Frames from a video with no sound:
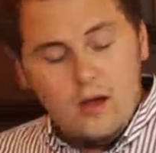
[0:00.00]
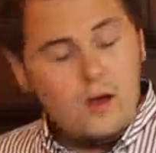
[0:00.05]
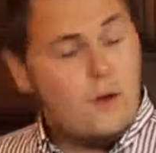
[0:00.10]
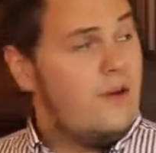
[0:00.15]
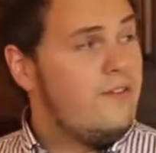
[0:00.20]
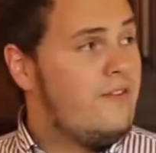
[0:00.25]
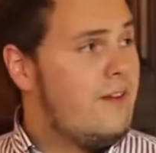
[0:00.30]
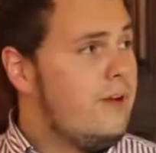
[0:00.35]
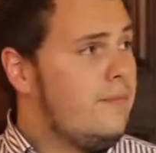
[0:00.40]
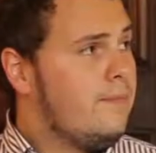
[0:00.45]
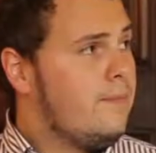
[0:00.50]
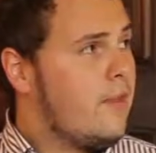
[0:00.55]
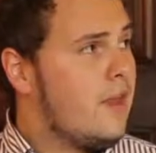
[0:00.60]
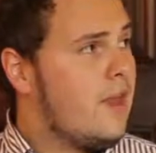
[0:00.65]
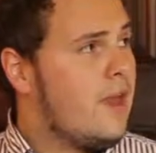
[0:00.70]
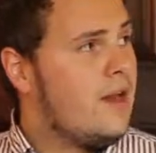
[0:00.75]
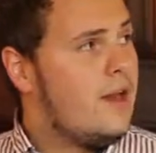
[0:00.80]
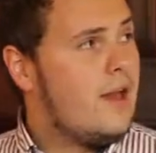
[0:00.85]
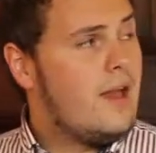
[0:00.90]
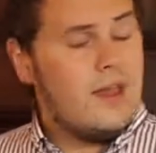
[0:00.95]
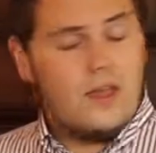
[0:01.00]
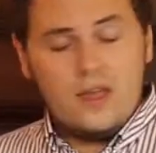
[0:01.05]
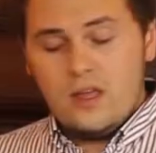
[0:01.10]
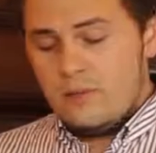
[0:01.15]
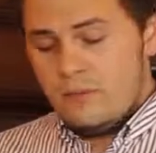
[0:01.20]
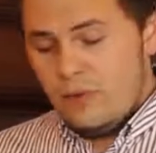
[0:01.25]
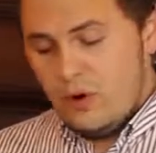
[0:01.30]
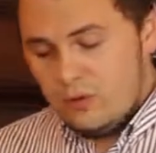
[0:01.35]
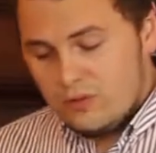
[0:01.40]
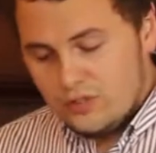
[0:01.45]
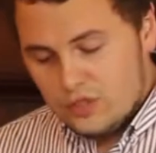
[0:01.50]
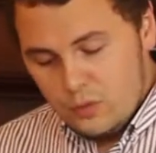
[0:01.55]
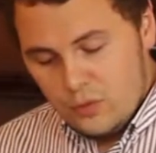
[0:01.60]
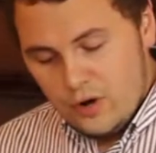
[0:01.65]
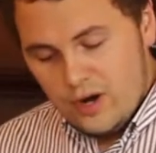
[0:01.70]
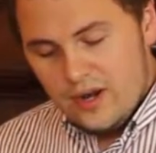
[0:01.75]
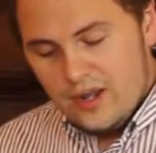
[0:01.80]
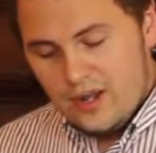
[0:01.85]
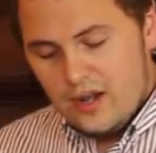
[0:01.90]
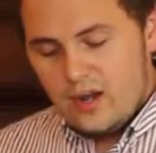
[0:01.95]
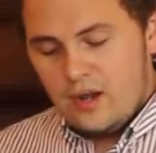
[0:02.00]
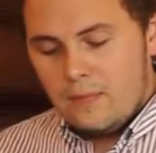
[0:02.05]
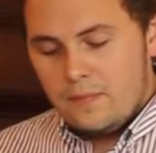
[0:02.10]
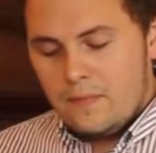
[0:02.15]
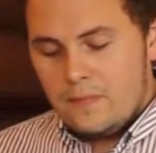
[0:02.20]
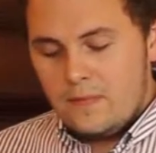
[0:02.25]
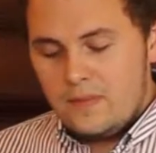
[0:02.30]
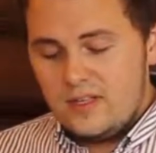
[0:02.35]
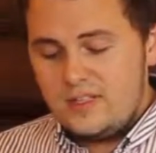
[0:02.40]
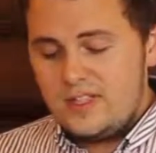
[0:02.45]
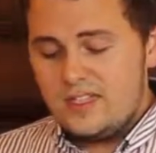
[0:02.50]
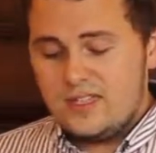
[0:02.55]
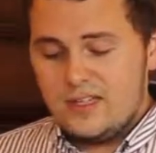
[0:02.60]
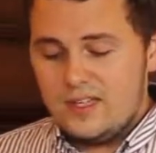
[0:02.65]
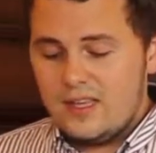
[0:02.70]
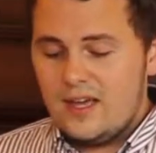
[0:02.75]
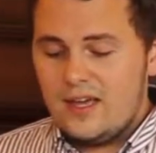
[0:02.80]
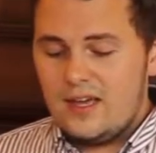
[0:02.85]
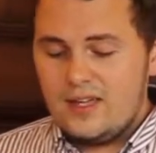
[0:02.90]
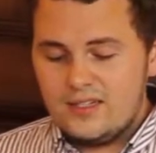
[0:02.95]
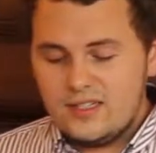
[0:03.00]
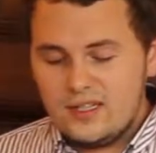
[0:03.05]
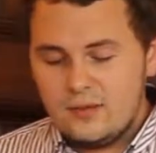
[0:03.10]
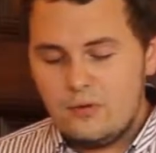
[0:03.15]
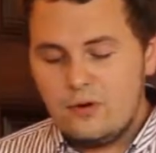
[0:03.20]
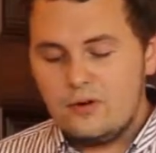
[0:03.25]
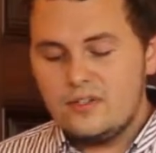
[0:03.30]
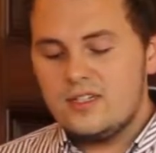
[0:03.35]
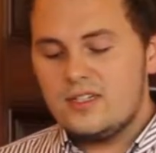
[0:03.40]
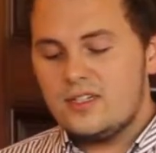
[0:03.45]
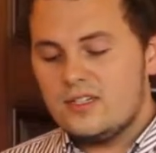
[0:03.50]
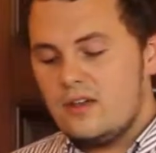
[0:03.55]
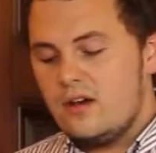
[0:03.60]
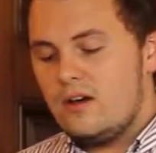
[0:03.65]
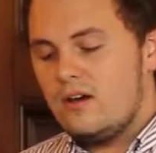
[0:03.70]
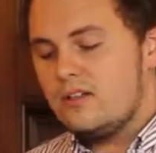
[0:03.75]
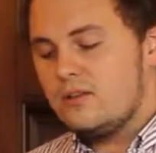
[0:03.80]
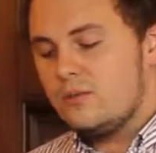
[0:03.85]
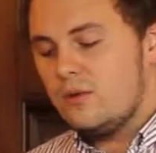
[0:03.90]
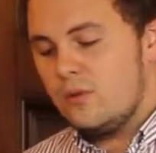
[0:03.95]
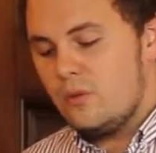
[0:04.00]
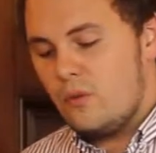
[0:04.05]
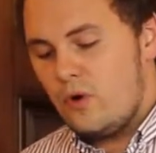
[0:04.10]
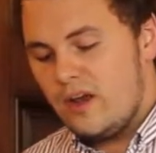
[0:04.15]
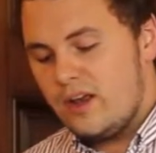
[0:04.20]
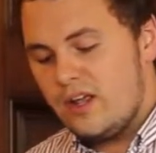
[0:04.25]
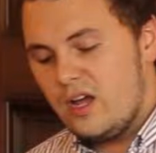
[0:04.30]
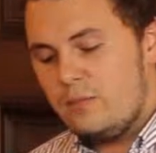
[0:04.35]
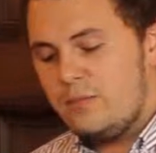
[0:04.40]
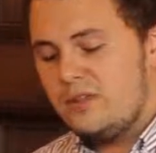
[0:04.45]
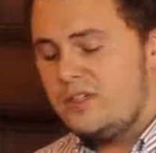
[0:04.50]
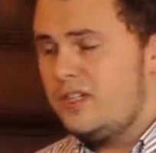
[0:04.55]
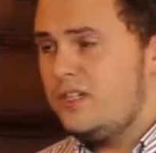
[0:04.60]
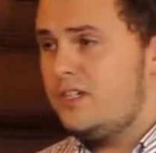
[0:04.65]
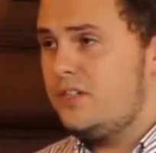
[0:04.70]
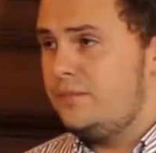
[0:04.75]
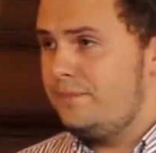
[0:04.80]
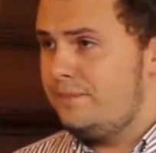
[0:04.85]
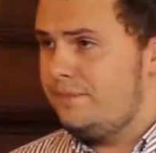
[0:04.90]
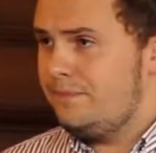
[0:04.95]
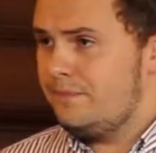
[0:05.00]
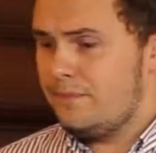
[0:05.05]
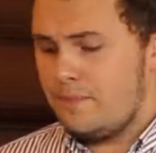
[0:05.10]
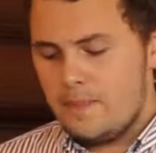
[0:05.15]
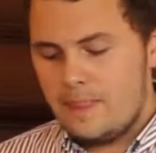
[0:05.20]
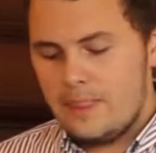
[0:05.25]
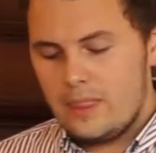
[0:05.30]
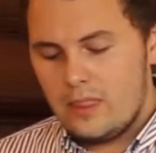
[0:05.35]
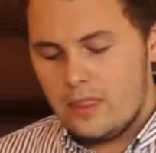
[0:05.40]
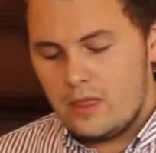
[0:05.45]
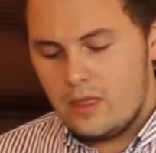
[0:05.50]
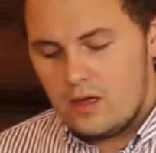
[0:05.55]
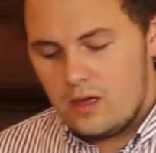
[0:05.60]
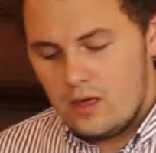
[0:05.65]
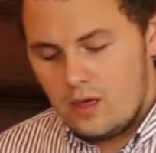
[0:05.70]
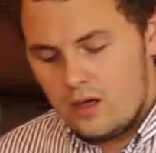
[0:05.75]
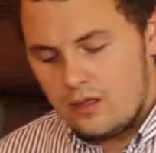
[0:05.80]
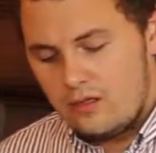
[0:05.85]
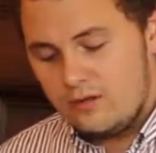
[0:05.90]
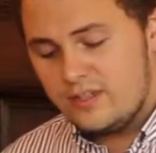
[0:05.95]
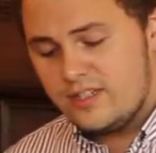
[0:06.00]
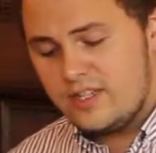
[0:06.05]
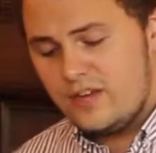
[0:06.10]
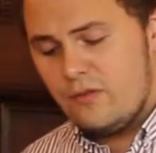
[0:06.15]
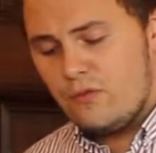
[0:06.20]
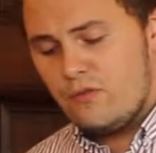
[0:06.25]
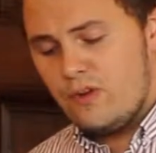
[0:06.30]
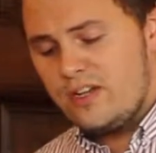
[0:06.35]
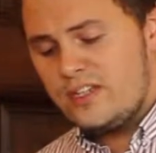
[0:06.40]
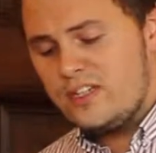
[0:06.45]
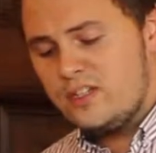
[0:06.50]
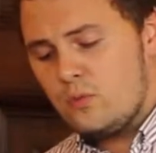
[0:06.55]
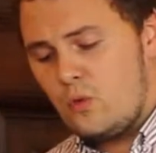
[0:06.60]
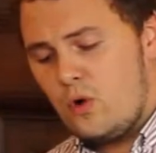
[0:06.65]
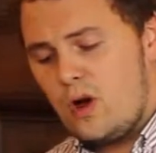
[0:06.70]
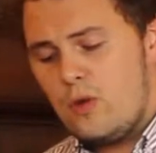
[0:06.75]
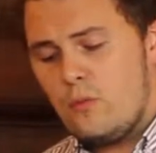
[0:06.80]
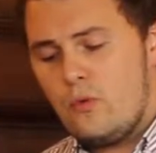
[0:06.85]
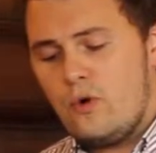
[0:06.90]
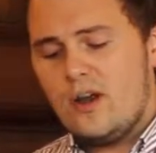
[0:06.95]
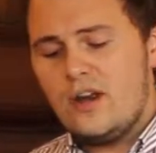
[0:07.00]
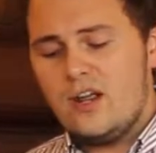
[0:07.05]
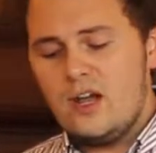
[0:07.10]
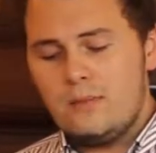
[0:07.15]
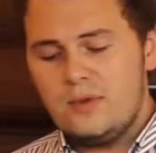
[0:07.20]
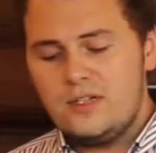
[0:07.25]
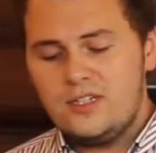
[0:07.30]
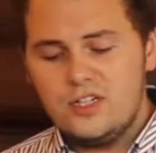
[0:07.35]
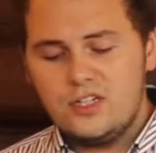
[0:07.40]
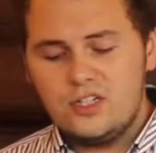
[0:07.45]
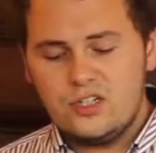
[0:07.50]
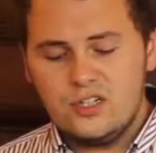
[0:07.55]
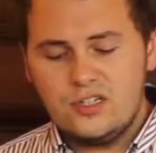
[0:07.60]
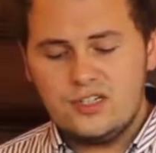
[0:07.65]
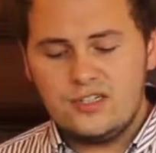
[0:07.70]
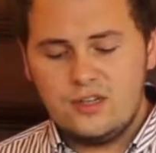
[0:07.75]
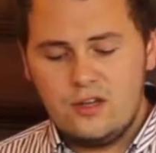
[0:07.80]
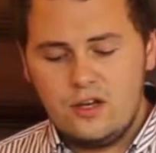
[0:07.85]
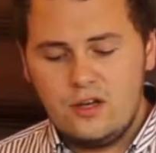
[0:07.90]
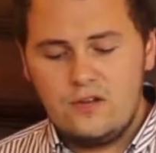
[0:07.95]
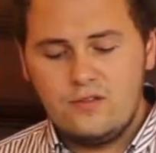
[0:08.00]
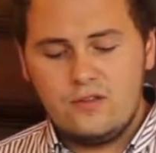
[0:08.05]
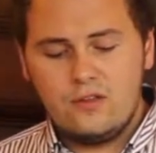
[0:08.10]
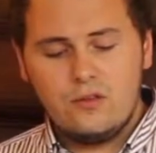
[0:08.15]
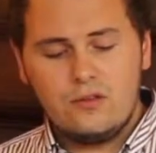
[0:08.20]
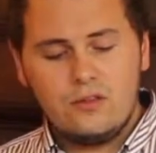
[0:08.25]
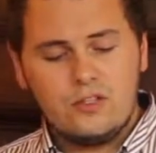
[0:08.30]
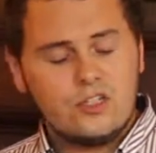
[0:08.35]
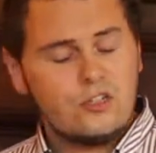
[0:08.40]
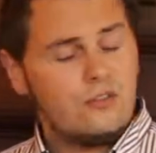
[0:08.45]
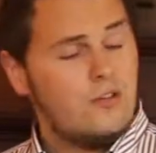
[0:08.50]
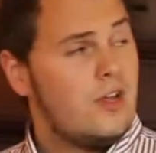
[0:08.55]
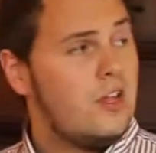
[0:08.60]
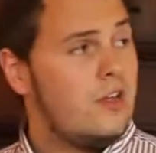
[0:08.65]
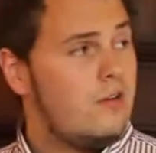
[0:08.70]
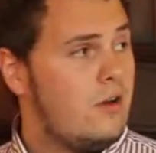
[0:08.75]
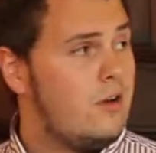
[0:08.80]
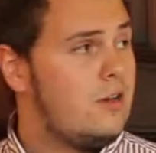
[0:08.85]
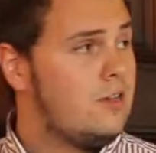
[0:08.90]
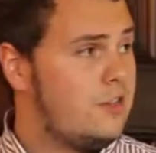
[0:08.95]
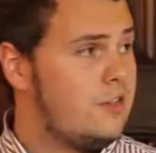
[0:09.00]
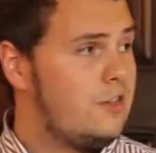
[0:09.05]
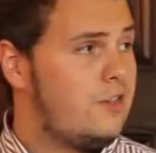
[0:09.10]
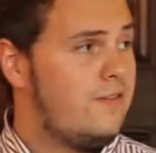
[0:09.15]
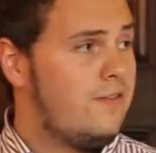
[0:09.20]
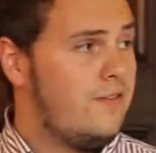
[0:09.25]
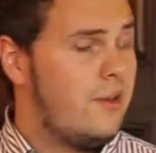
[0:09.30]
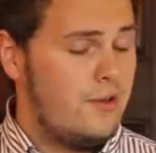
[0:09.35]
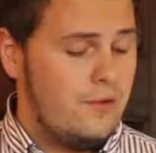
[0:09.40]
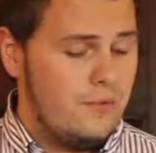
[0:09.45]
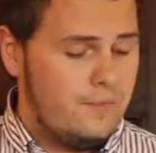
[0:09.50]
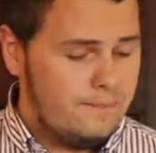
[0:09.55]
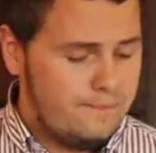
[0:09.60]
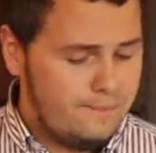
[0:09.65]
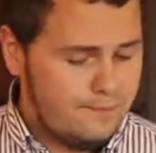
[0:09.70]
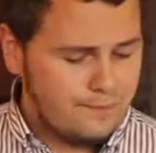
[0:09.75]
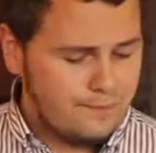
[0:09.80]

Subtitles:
However, in a compulsory winding up, this isn't the case, and the process starts with a winding up petition. There are several reasons why a winding up petition is served, and on the screen there are just a few.